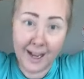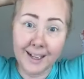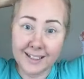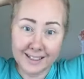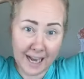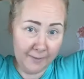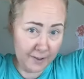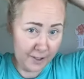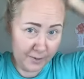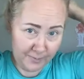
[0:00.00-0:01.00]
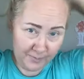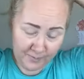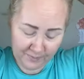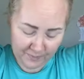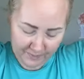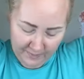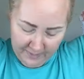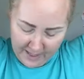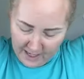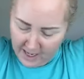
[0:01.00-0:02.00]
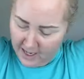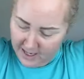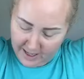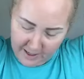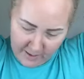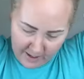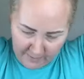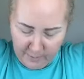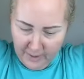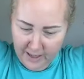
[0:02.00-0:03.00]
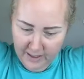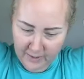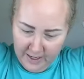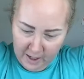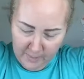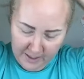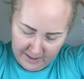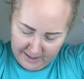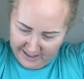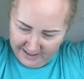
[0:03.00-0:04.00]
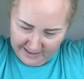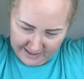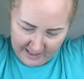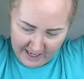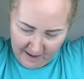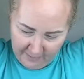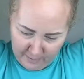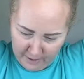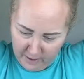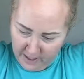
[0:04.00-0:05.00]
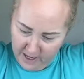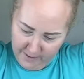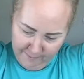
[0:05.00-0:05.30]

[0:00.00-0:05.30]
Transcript: I just have to. I know I have a barrette in right now, but it's gonna have to be okay.